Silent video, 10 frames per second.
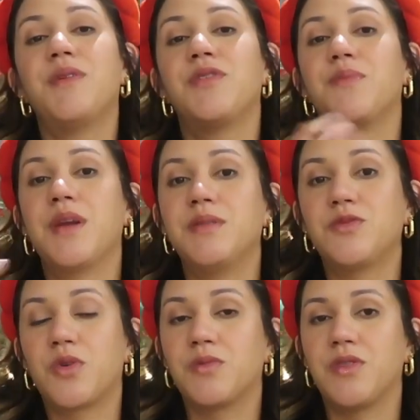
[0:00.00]
If your baby's
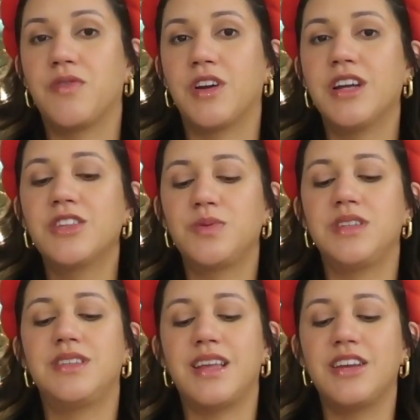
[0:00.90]
born with vernix,
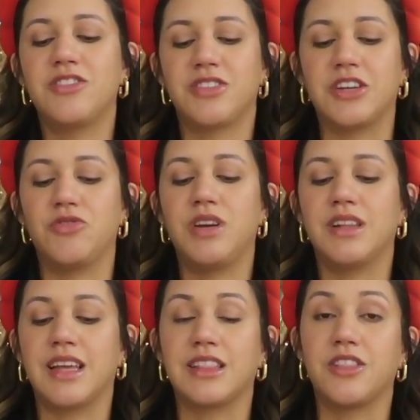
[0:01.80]
we say just like treat
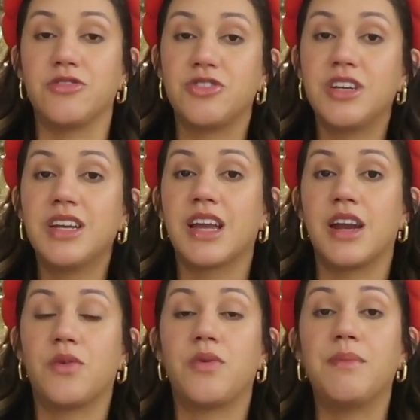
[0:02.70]
it like lotion and
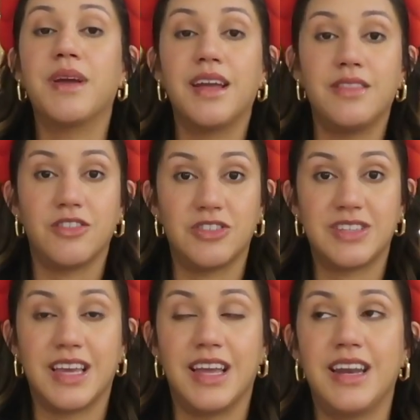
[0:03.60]
kind of rub it their
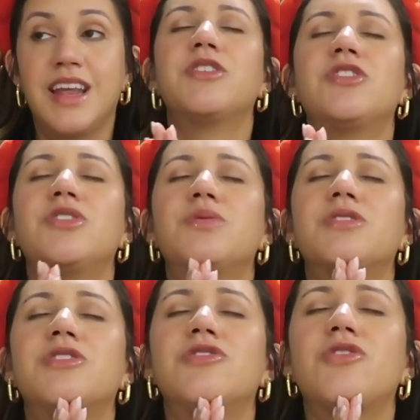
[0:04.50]
skin. But she
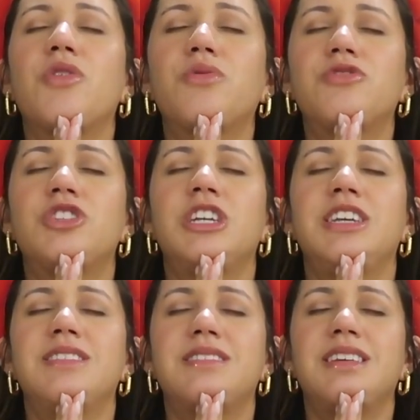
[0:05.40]
was so
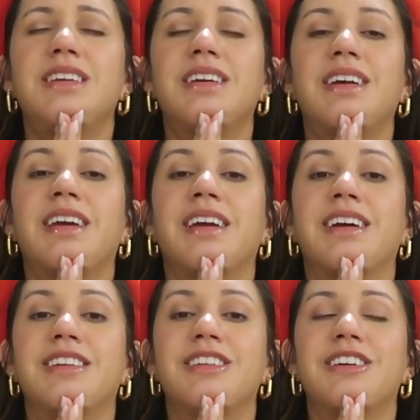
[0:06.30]
cheesy
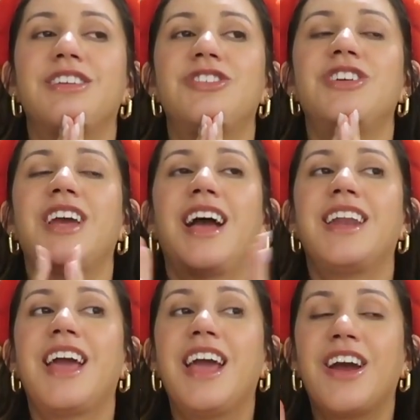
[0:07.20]
and she had
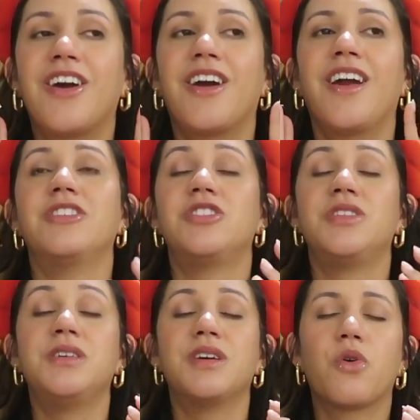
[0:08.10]
hair and
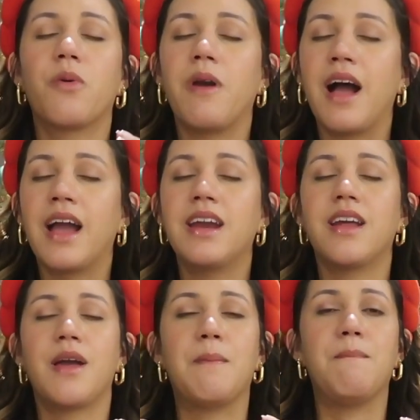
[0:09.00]
she cried
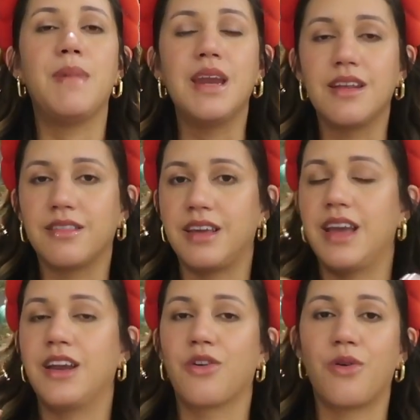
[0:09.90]
immediately
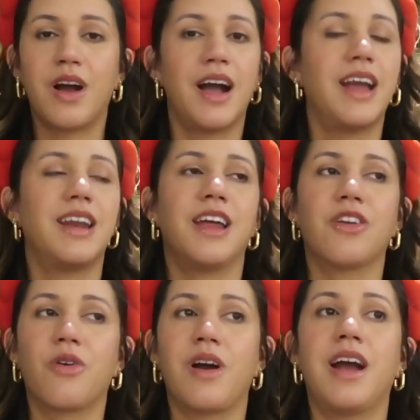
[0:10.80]
and cried
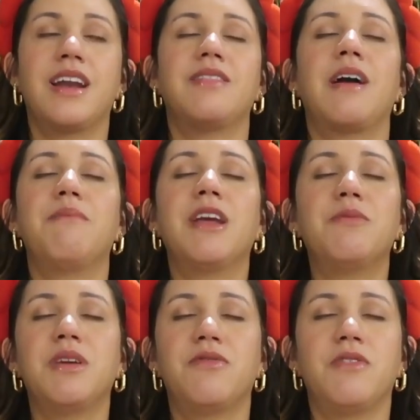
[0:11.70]
and cried. And that made
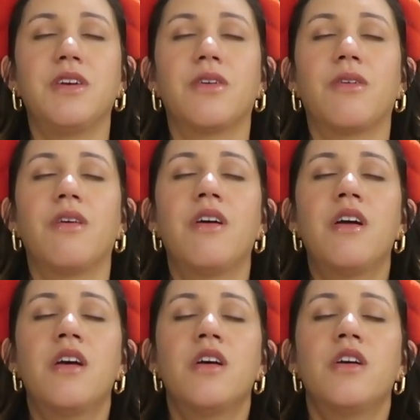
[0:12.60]
me feel
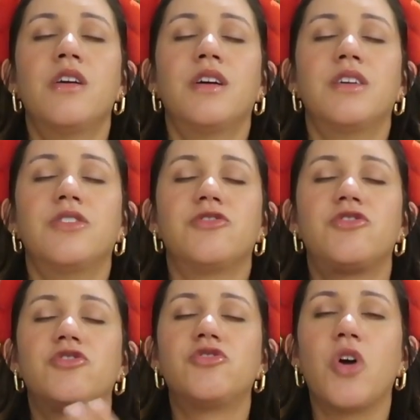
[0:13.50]

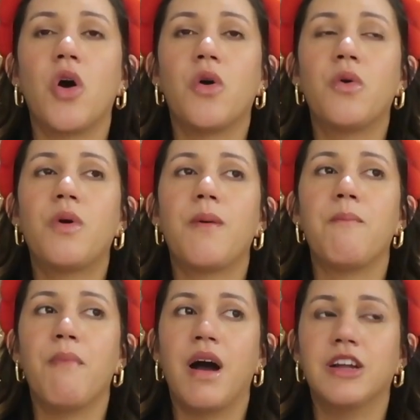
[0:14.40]
so
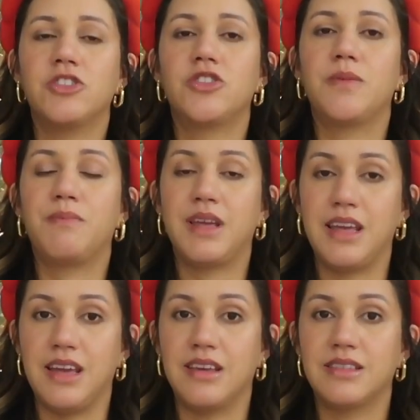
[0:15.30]
much
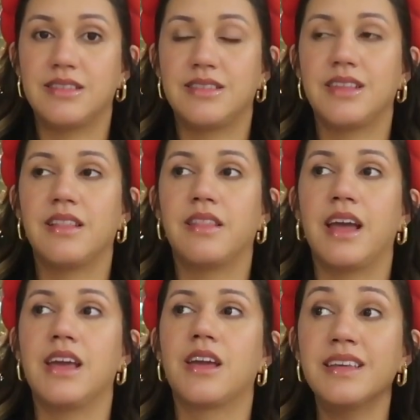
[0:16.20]
peace.
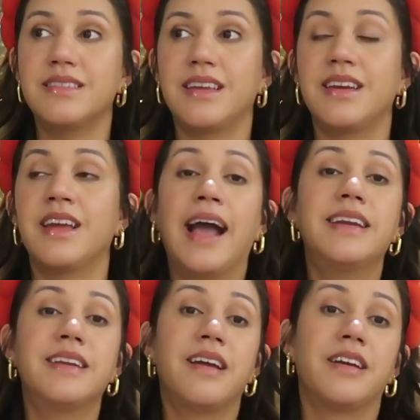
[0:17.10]
Like, listen, I
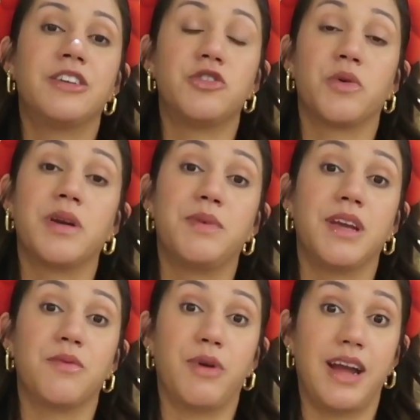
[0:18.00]
did not enjoy
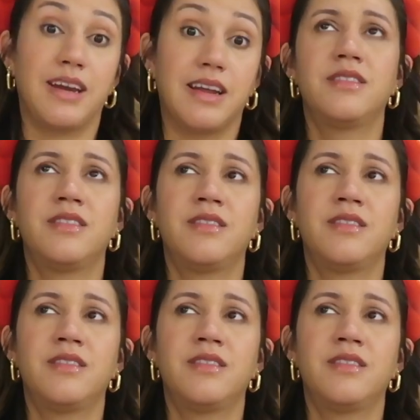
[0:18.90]
being pregnant.